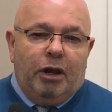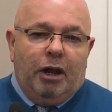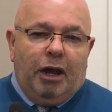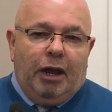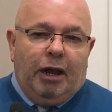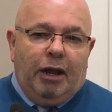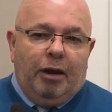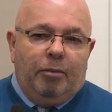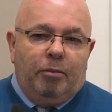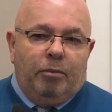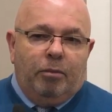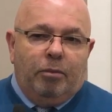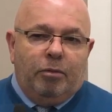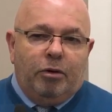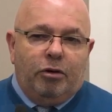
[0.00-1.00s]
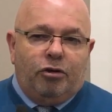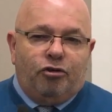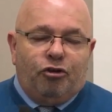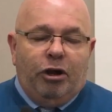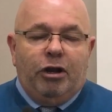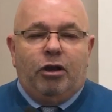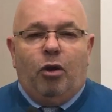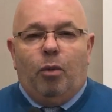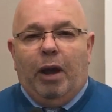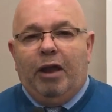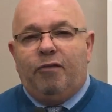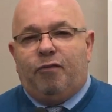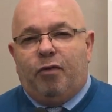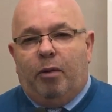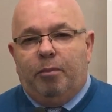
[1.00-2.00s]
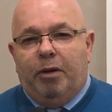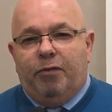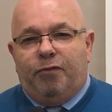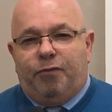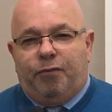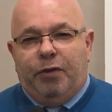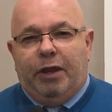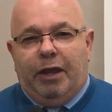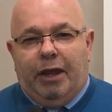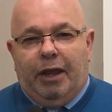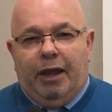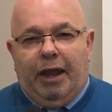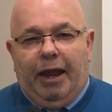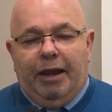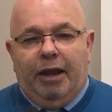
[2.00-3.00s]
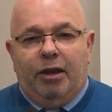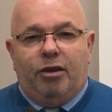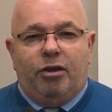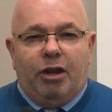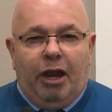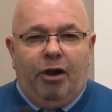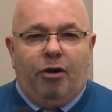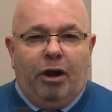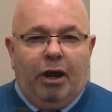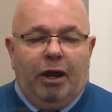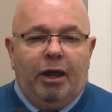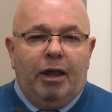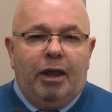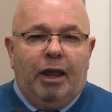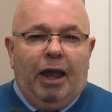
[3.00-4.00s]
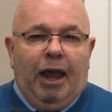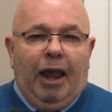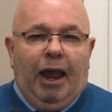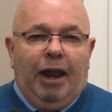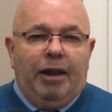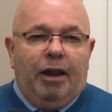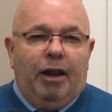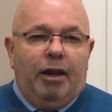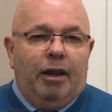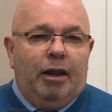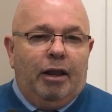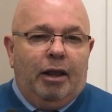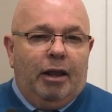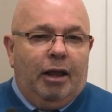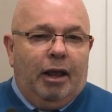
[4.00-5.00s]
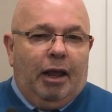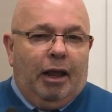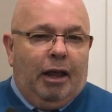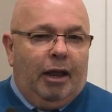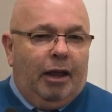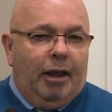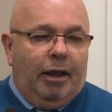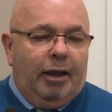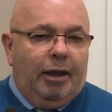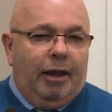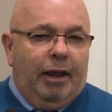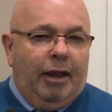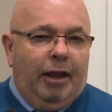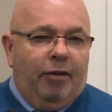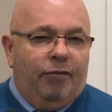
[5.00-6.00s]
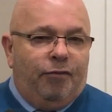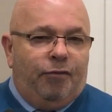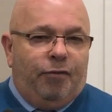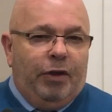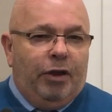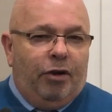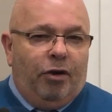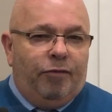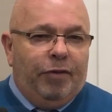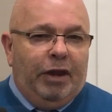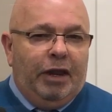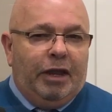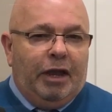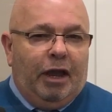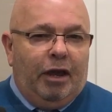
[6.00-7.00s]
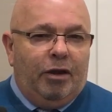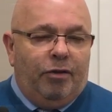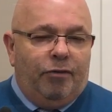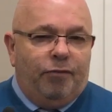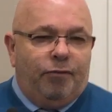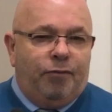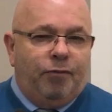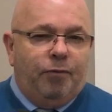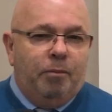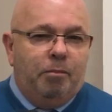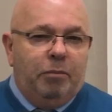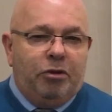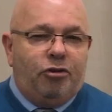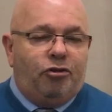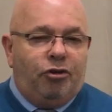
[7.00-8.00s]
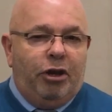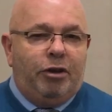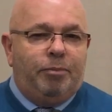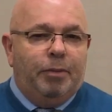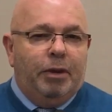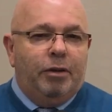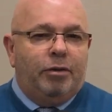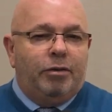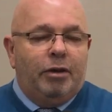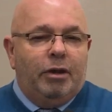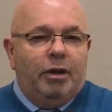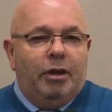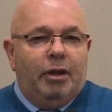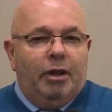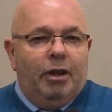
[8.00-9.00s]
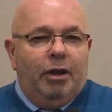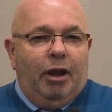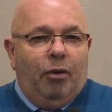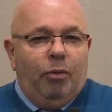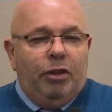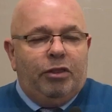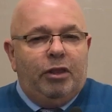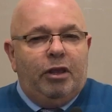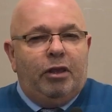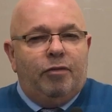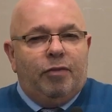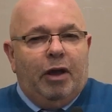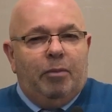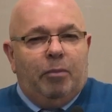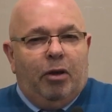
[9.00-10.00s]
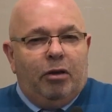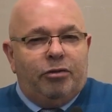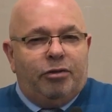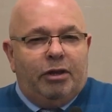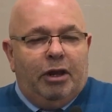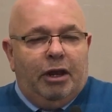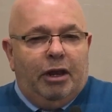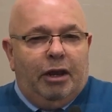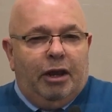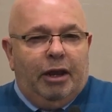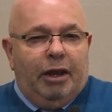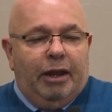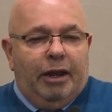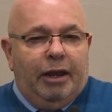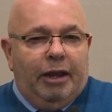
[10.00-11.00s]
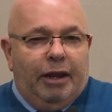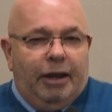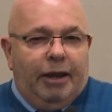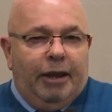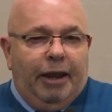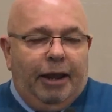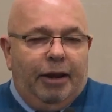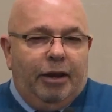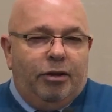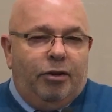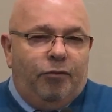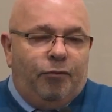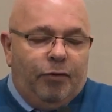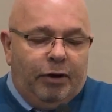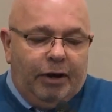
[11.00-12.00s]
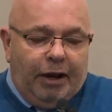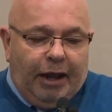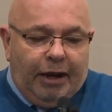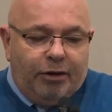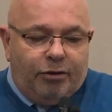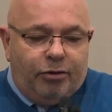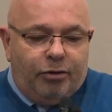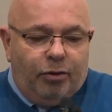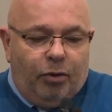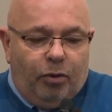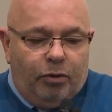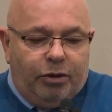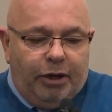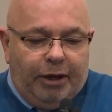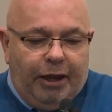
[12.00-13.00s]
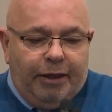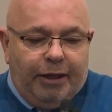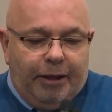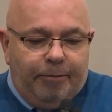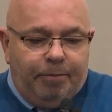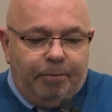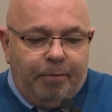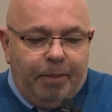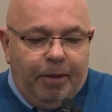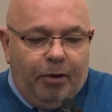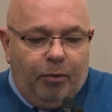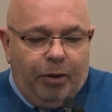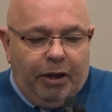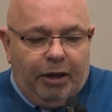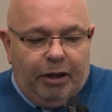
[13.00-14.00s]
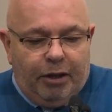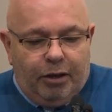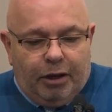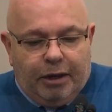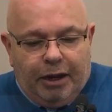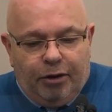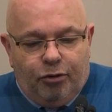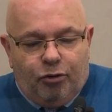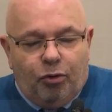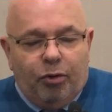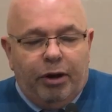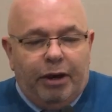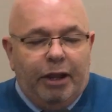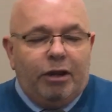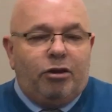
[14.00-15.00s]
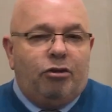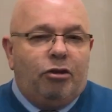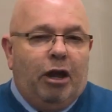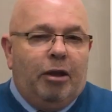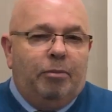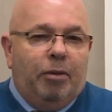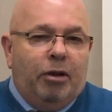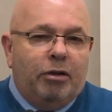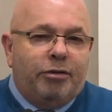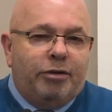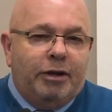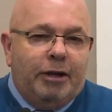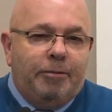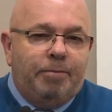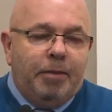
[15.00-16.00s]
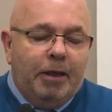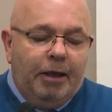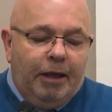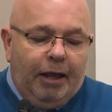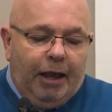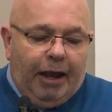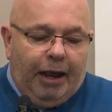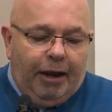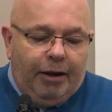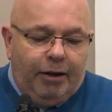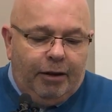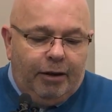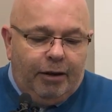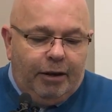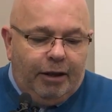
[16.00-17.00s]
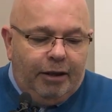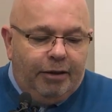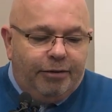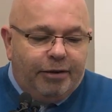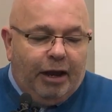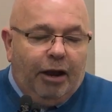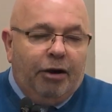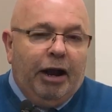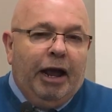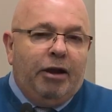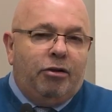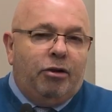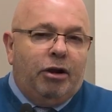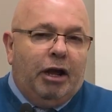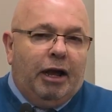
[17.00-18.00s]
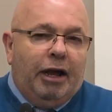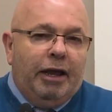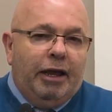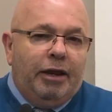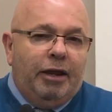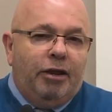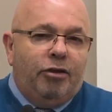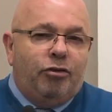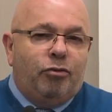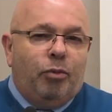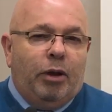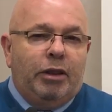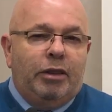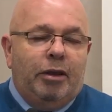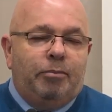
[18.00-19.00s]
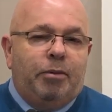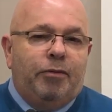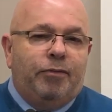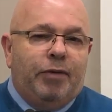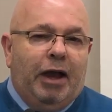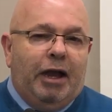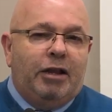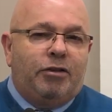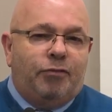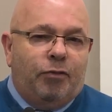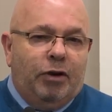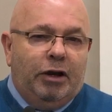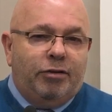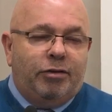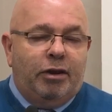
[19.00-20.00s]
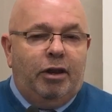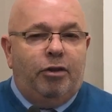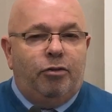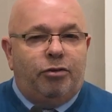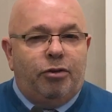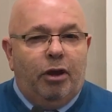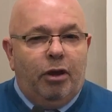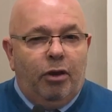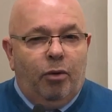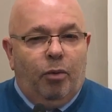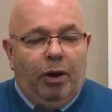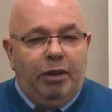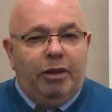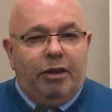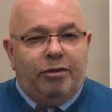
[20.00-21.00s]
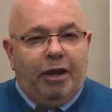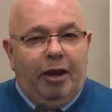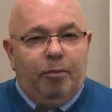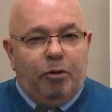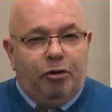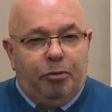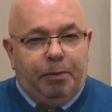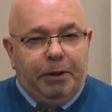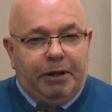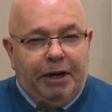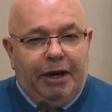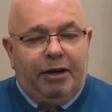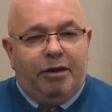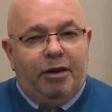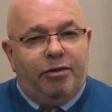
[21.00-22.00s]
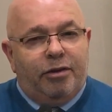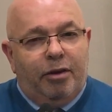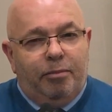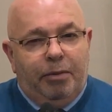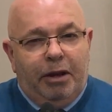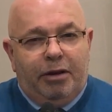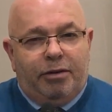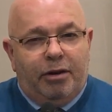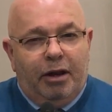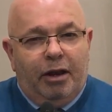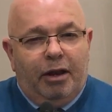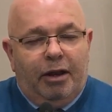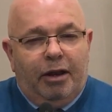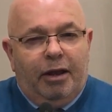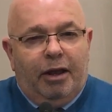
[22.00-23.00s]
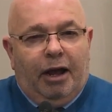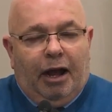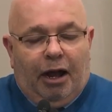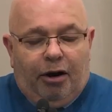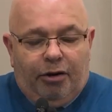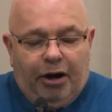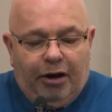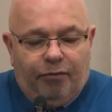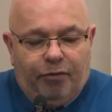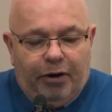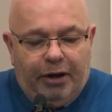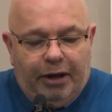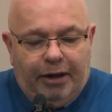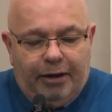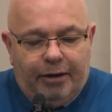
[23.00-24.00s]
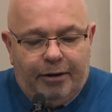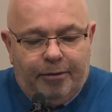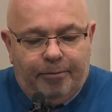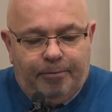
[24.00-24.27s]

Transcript: um, shrink away from in fear and in terror and in, uh, in fear of any kind of mistreatment. No, we think of our master uh, in a different light altogether. We can draw near to our master and he's our Adonai, and he's one that provides for us, and he's one that's able to protect us and meet our every need.